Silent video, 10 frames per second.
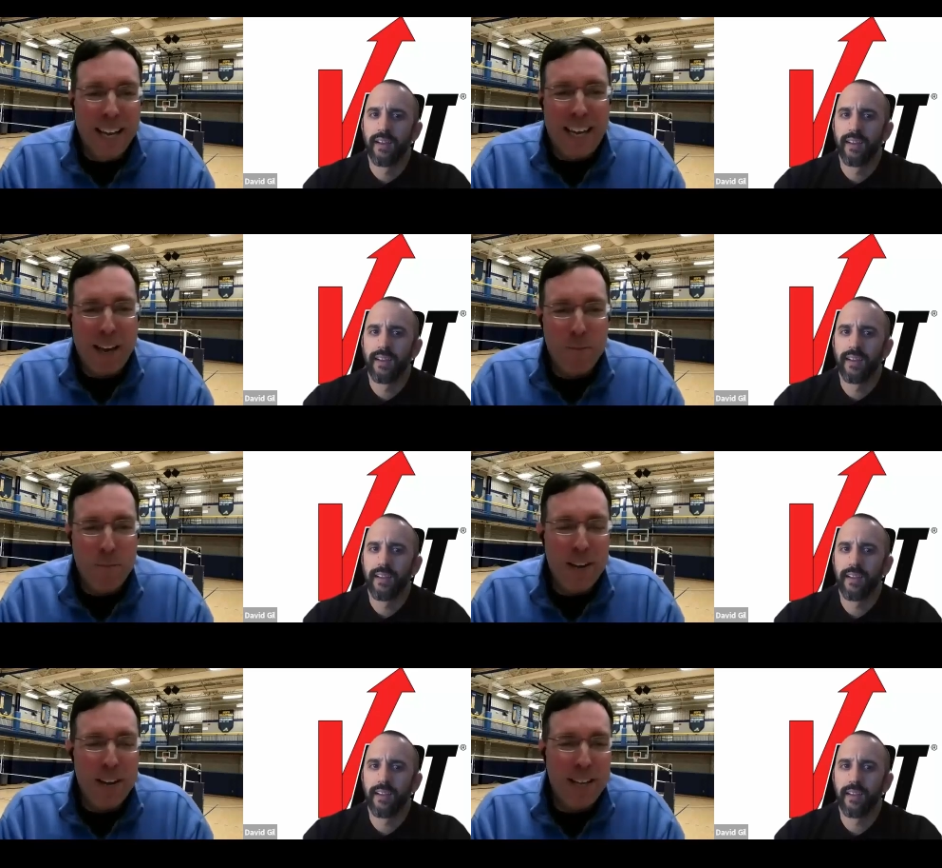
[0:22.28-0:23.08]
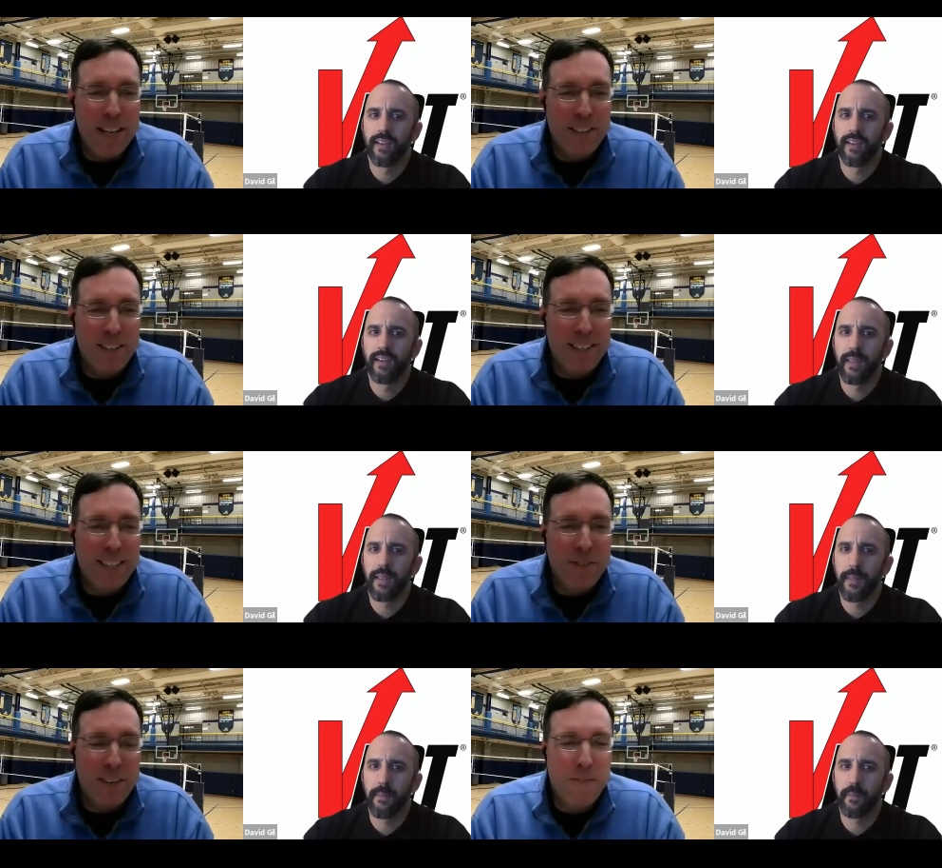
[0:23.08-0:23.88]
Speaker 1: can is
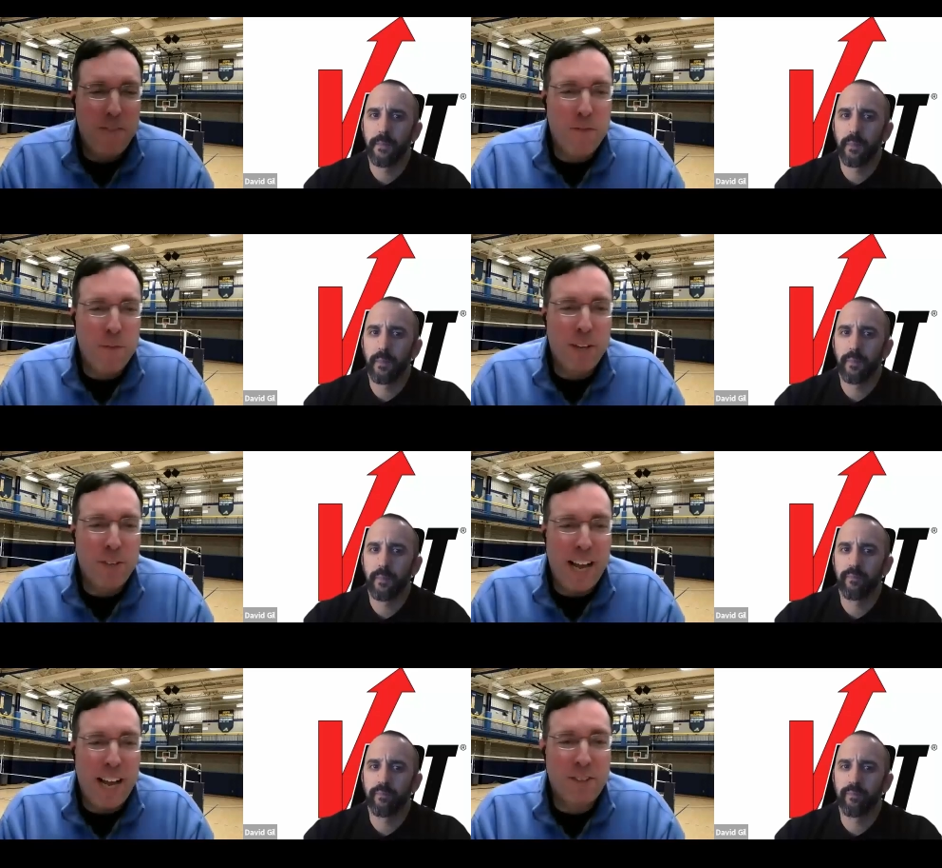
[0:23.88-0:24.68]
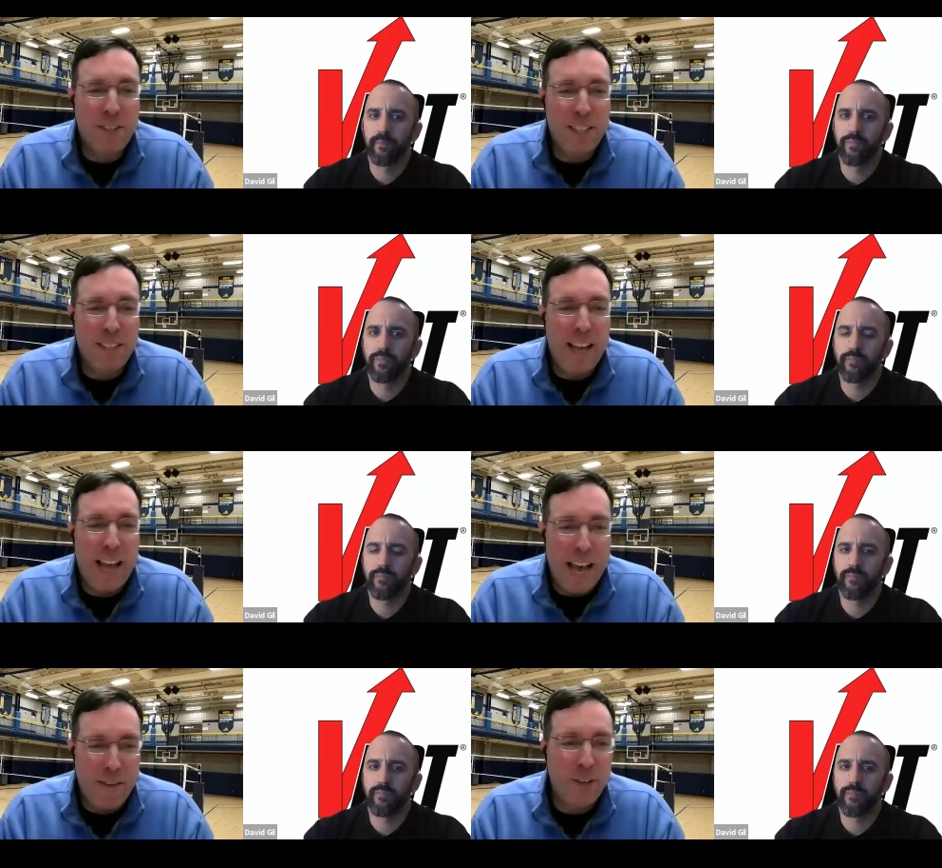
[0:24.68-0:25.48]
there enough information to actually
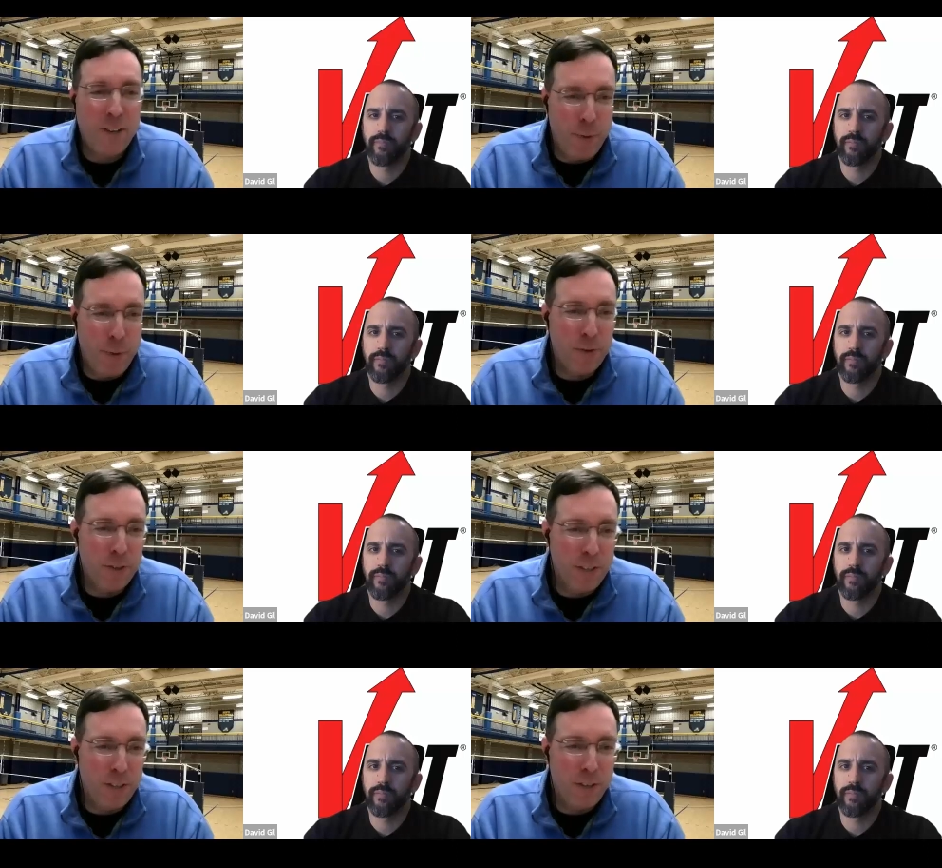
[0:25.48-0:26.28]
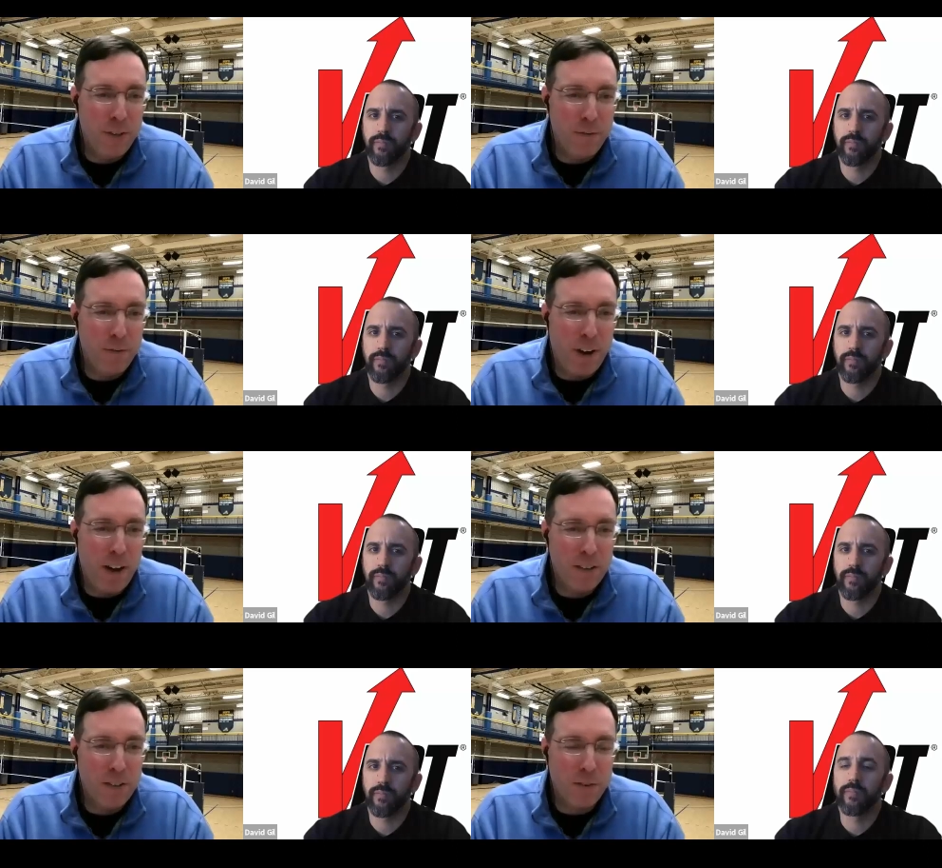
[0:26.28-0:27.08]
have attribution to
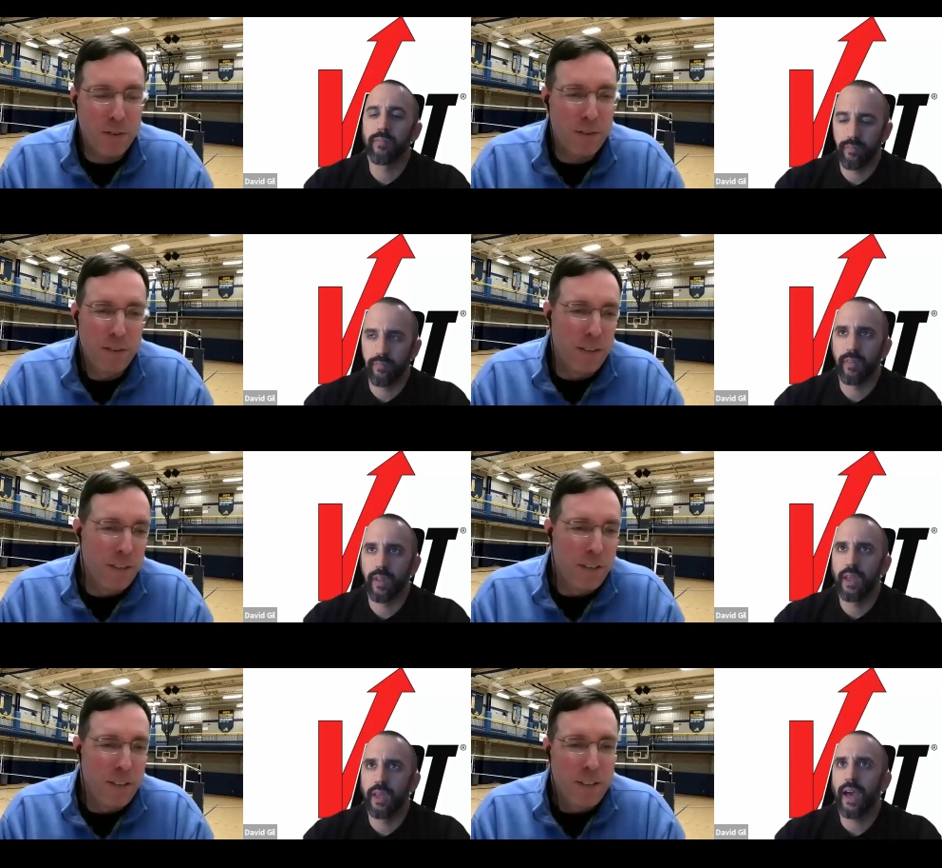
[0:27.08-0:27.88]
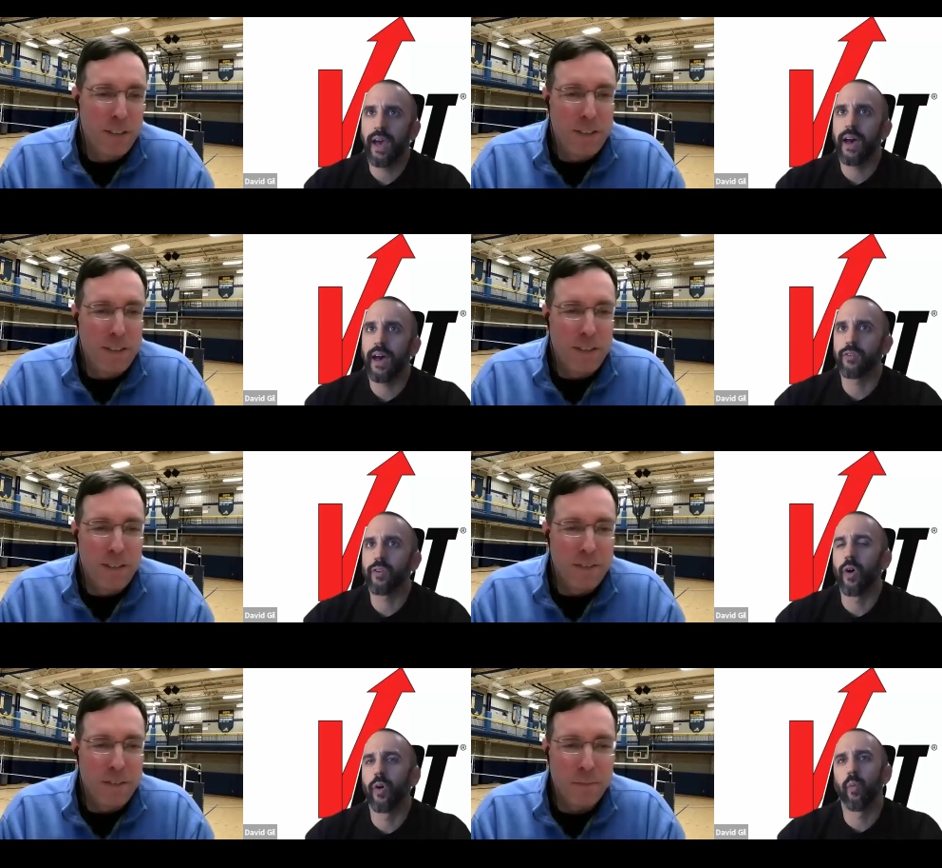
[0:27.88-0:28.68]
cause or?
Speaker 2: Yeah.
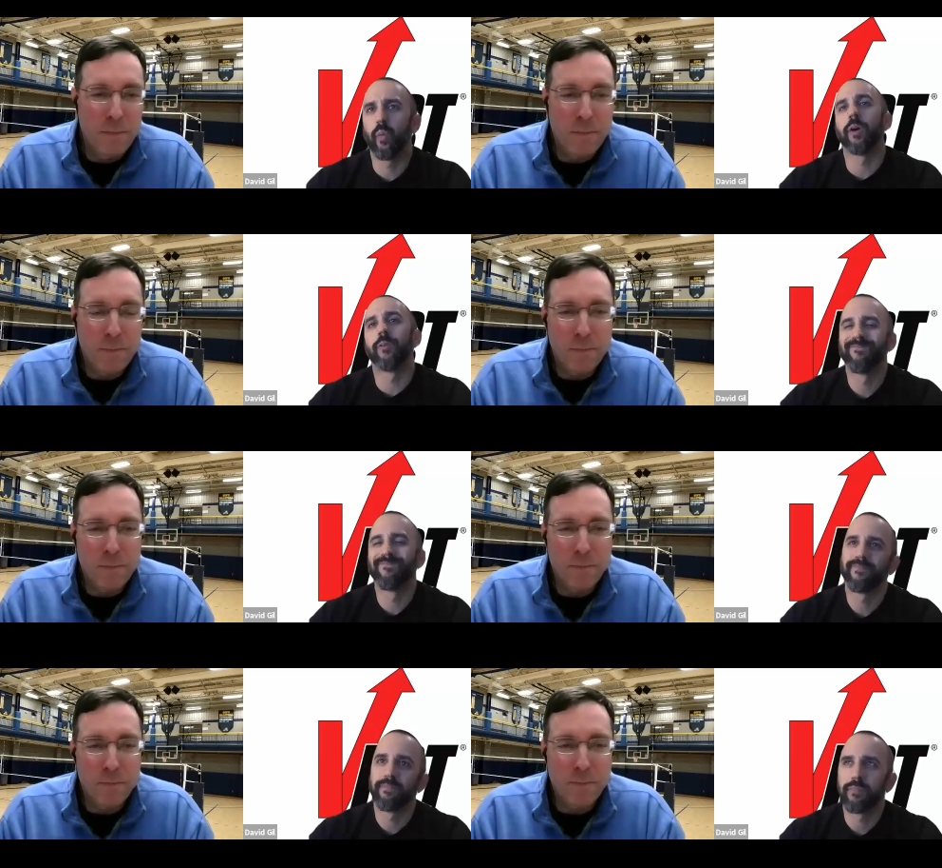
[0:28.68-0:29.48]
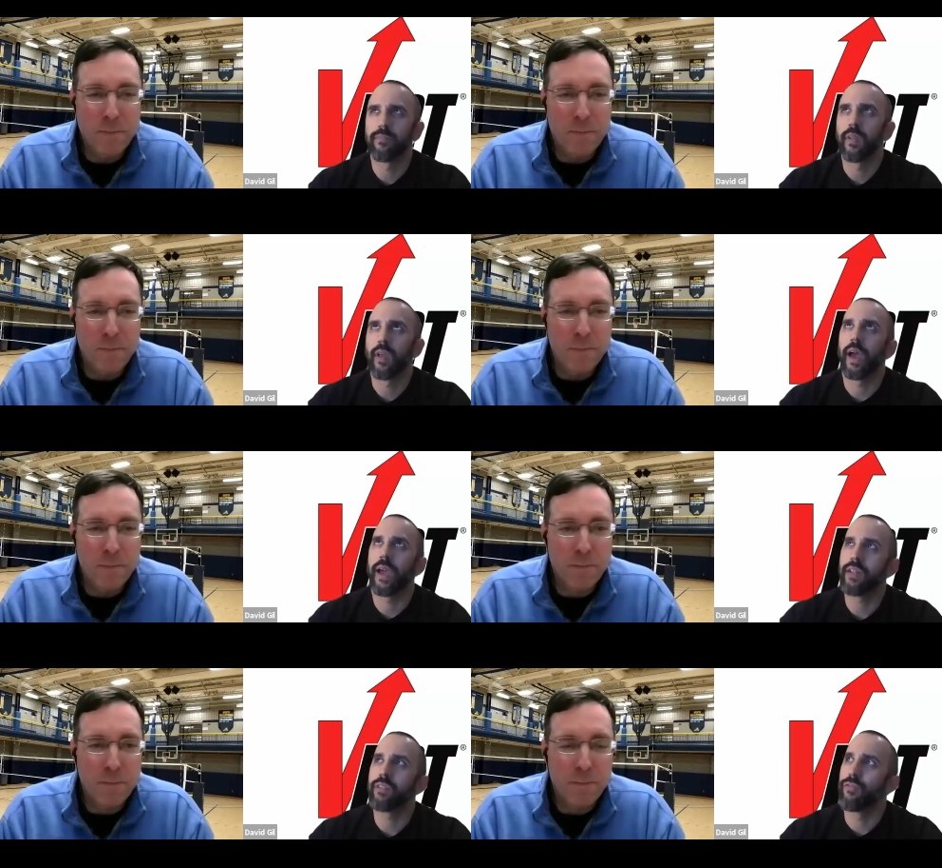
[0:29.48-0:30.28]
So well, I
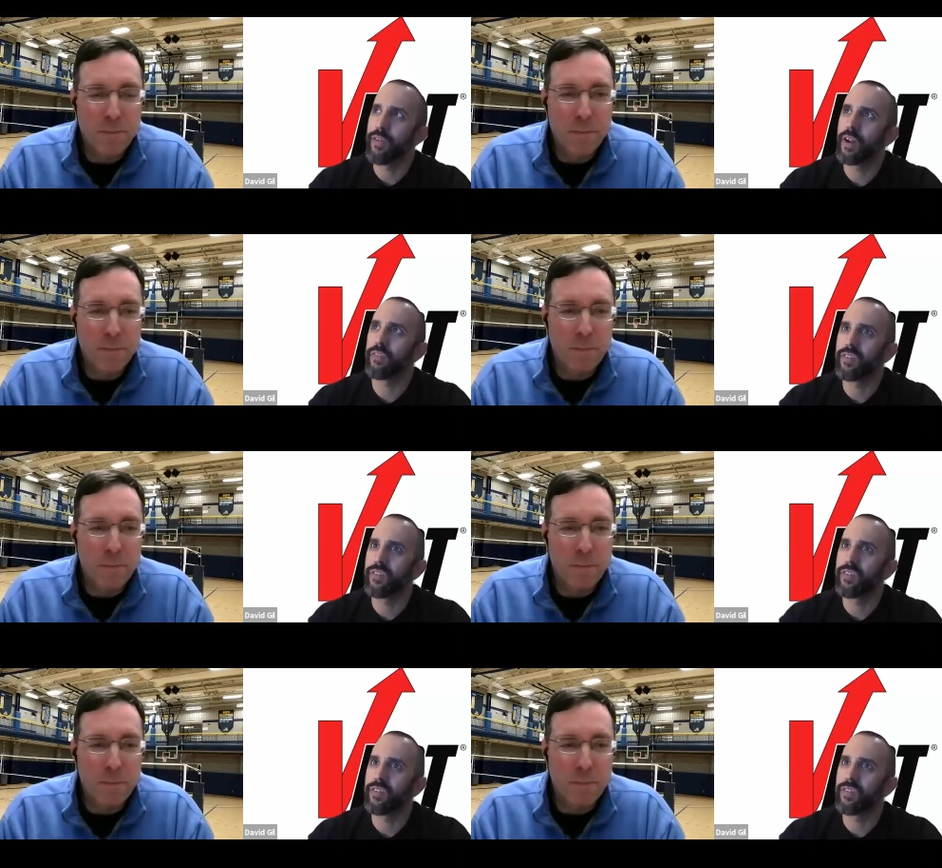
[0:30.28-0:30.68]
can't definitively